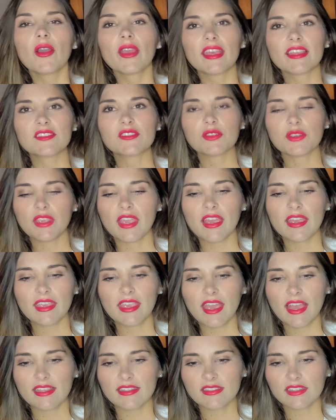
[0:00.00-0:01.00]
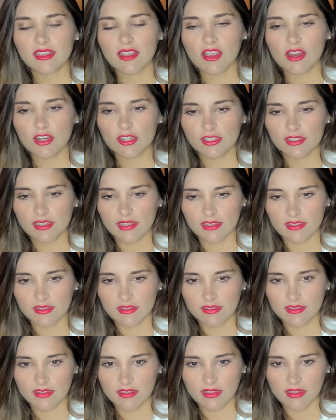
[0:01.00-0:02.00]
Okay, so yeah, he has the curses.
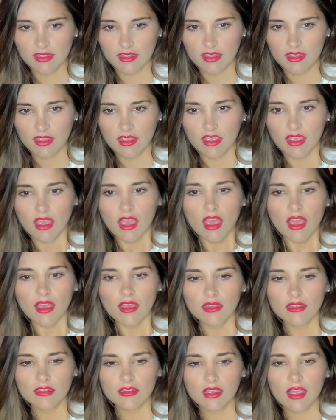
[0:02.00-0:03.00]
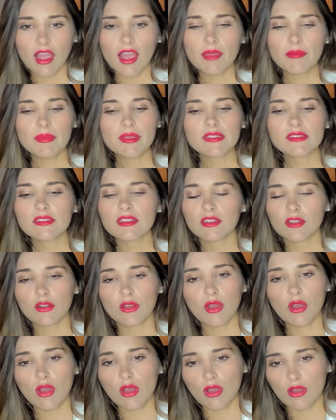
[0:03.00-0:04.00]
I miss the
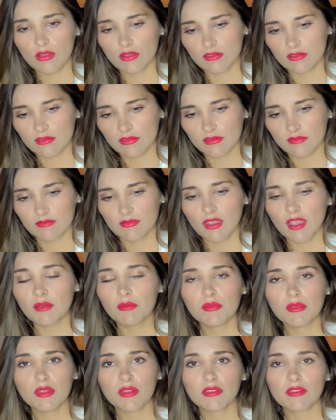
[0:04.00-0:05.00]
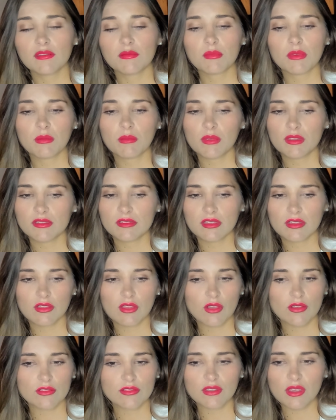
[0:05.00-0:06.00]
dogs. I mean, I miss the
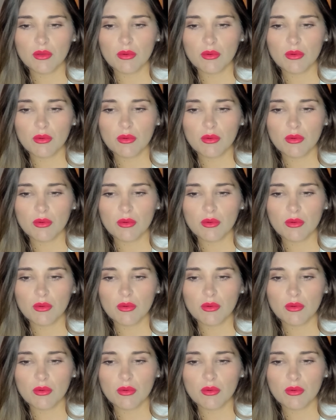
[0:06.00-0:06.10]
dogs.